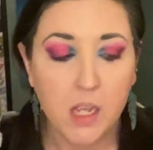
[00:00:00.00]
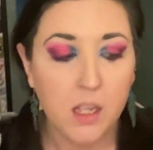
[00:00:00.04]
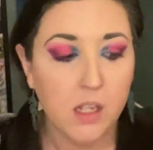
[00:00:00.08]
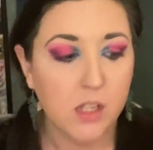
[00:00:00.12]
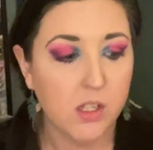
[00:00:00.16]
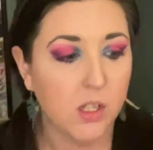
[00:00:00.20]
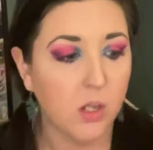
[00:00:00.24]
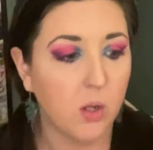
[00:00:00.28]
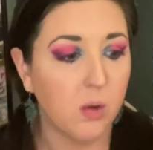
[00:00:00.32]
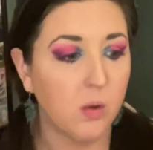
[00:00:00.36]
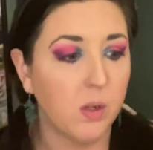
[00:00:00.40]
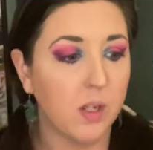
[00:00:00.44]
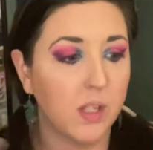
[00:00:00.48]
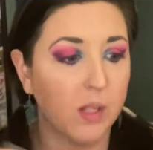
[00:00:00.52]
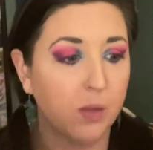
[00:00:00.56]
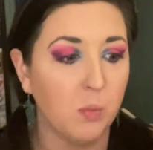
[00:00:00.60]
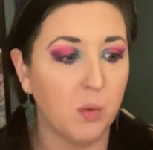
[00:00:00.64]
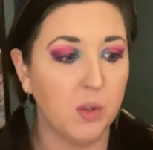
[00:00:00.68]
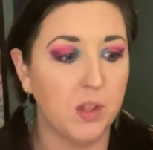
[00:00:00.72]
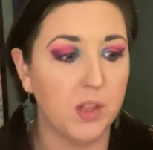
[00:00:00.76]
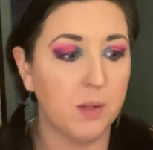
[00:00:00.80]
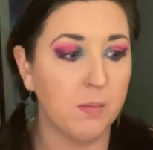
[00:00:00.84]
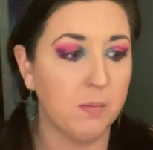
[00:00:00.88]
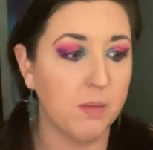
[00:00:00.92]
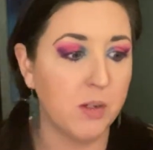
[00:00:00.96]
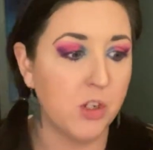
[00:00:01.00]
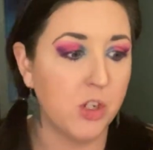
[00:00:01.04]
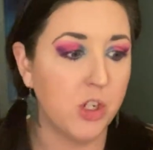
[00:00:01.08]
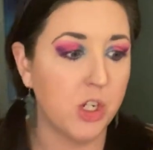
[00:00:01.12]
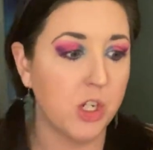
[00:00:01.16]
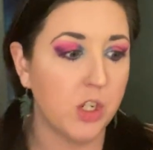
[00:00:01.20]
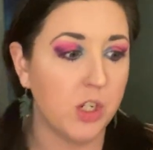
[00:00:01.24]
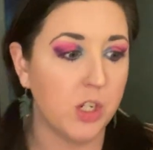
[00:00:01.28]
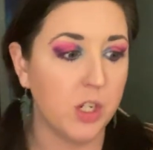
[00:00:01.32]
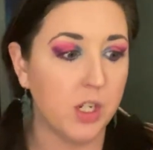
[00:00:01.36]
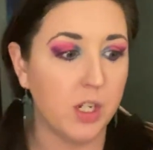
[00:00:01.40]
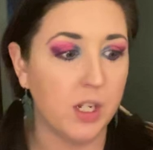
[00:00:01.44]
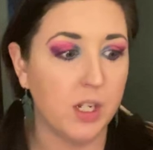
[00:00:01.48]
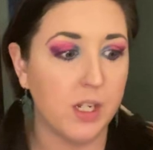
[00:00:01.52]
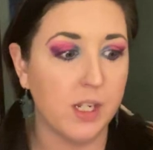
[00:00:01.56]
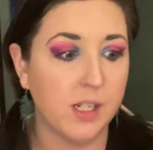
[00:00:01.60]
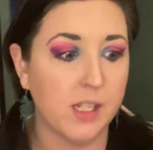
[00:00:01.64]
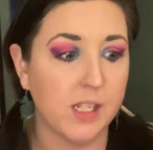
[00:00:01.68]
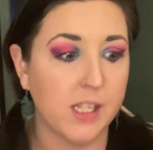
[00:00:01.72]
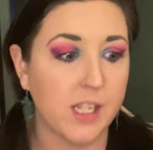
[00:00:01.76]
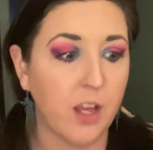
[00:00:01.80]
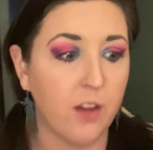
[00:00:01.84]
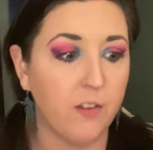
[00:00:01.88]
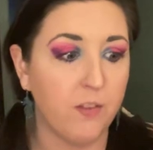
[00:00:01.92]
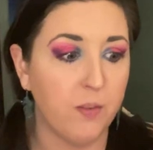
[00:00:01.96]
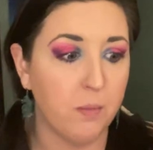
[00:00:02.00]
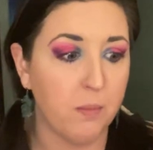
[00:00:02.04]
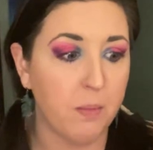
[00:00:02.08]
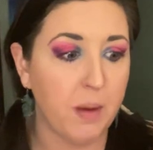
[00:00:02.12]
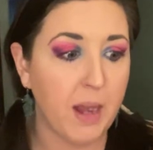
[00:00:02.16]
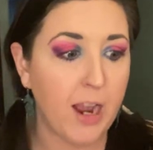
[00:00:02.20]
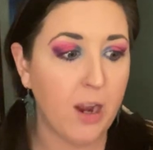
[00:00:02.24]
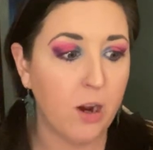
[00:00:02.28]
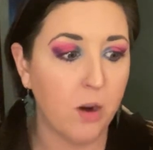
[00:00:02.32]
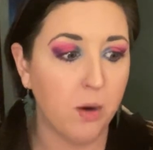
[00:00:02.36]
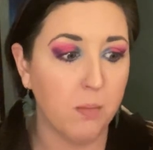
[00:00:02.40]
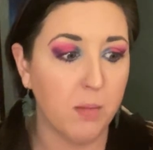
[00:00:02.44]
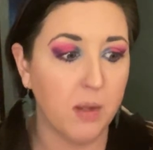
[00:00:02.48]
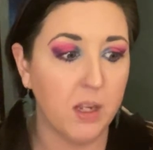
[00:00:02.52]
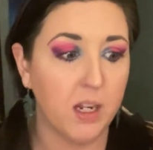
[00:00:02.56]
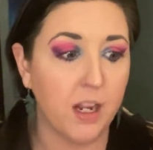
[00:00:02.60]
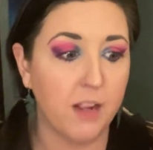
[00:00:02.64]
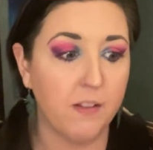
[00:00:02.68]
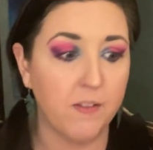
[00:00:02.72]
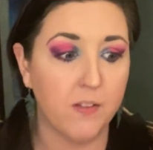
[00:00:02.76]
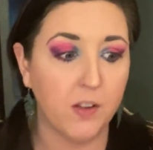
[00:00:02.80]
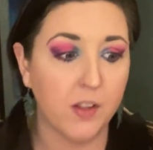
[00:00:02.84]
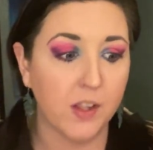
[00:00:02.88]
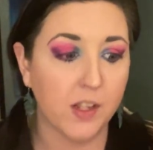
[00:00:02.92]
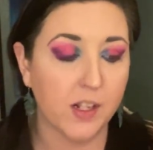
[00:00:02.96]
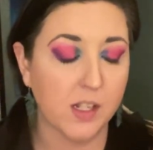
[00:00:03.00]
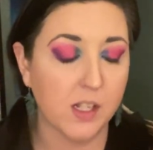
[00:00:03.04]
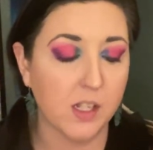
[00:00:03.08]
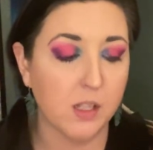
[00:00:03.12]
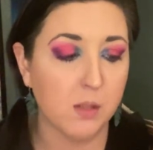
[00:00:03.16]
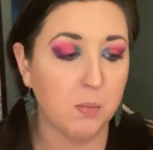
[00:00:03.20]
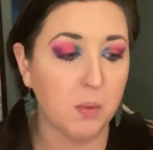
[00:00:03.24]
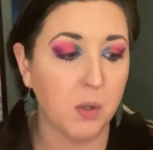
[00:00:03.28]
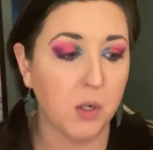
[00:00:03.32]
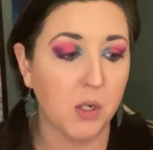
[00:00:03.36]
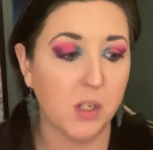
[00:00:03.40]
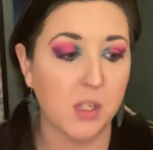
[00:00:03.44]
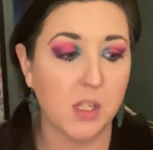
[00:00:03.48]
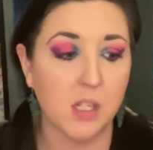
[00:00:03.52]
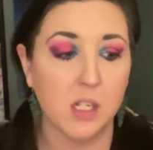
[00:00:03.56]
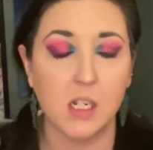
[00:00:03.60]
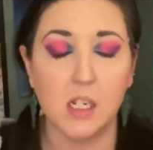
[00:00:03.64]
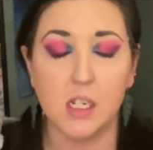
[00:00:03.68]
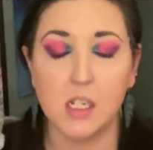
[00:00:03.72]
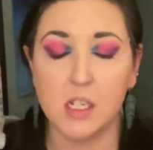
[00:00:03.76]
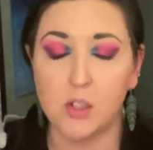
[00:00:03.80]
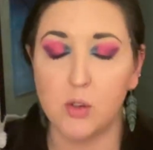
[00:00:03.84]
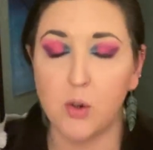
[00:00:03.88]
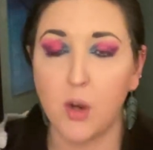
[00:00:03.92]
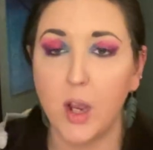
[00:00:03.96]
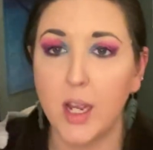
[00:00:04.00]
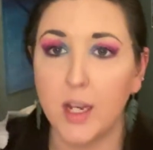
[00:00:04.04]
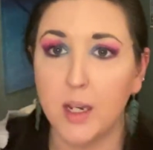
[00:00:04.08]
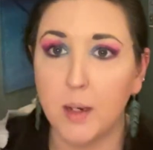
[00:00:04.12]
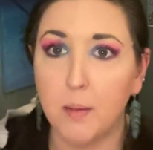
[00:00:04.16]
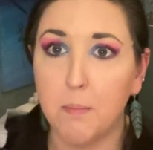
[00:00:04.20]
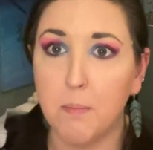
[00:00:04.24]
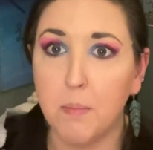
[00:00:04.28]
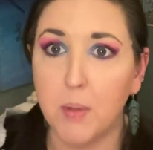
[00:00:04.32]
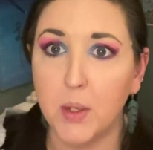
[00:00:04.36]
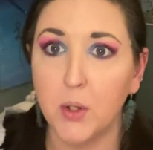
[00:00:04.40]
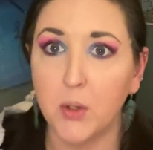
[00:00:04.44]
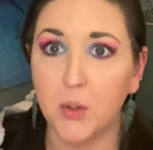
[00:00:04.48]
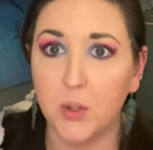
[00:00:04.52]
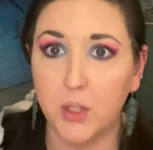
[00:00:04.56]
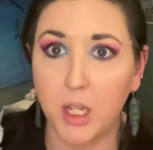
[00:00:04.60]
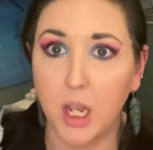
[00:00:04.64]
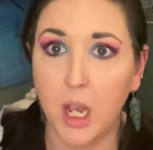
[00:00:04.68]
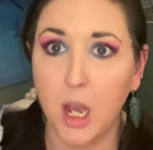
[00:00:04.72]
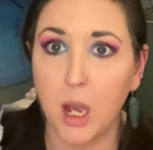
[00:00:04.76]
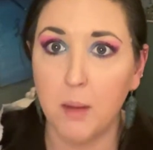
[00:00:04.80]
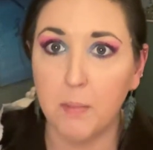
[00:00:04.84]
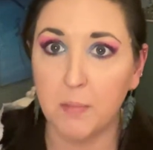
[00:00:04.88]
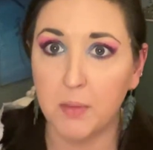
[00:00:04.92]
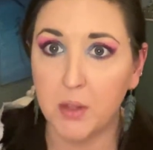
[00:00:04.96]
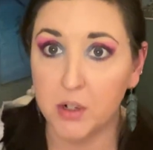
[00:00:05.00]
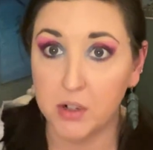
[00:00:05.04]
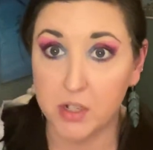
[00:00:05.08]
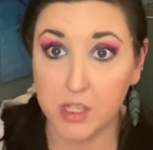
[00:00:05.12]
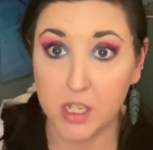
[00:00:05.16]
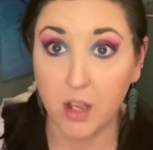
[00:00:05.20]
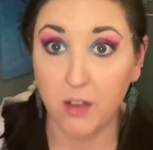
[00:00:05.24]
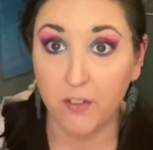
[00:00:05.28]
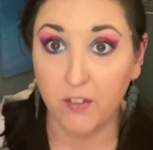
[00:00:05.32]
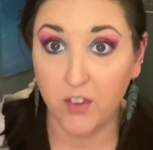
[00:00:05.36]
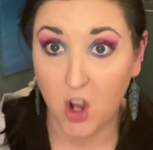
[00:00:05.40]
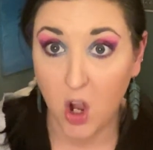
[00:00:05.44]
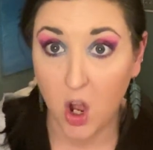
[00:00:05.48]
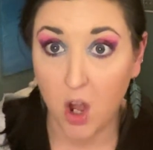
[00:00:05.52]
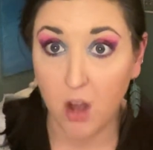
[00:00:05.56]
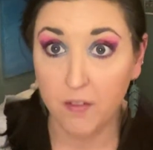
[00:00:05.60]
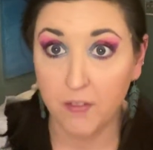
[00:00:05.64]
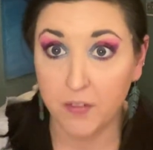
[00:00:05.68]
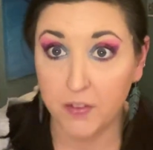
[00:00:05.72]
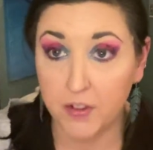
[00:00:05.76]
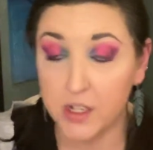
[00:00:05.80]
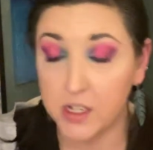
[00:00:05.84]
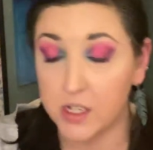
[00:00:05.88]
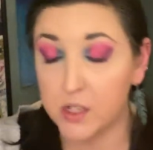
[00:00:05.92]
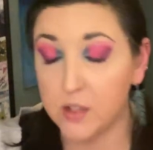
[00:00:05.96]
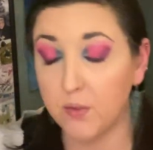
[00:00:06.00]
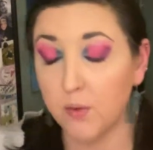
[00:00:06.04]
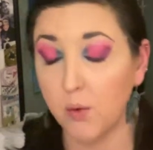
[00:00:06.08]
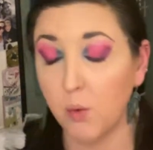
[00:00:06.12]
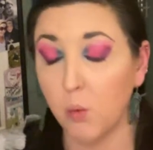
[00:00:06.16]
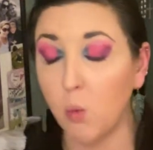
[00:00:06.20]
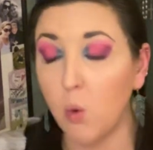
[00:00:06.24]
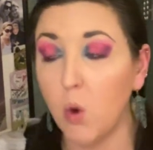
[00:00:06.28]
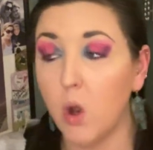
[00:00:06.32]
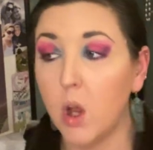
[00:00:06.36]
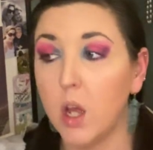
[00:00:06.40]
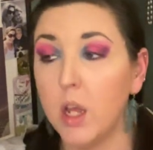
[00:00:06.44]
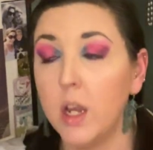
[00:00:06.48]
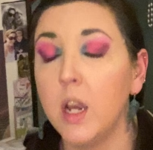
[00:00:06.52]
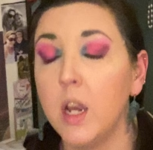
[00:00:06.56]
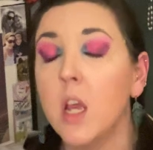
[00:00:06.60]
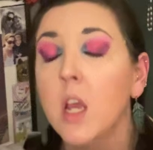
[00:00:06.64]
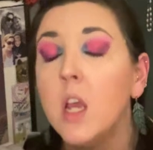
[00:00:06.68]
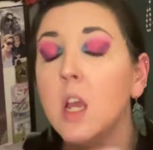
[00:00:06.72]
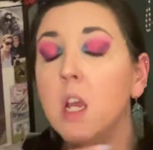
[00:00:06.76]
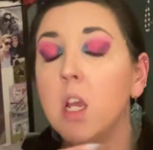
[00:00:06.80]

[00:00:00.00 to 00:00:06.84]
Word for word: So uh, with the magician and self-empowerment, I feel like this person is trying to build up their self-confidence for one,